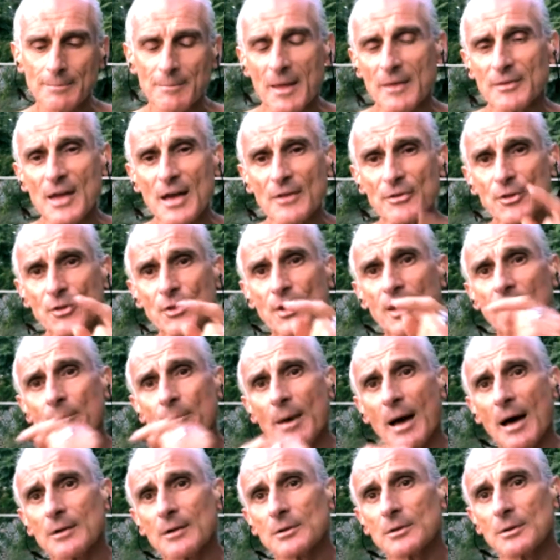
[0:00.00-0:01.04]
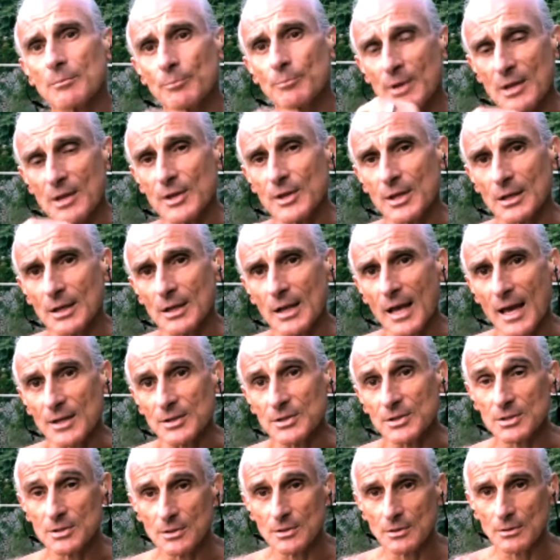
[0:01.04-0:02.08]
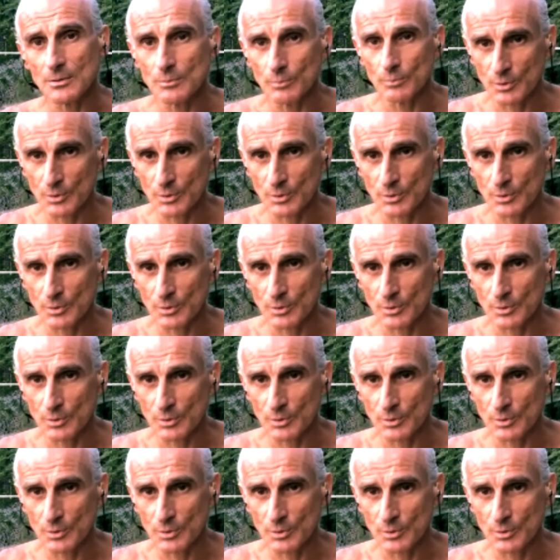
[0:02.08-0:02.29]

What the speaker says: And the other thing about breathing less,